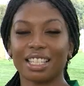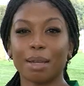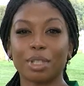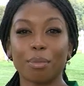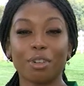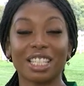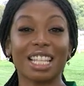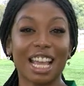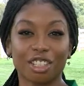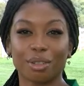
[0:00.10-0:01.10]
September
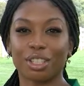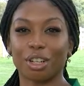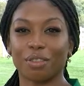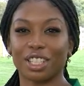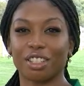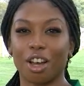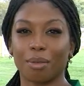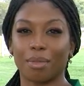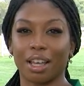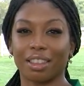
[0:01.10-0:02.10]
is National Service
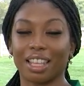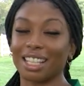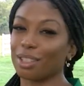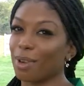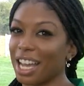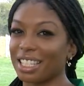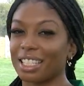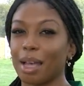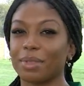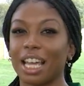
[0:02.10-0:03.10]
Dog Month. That's why I stopped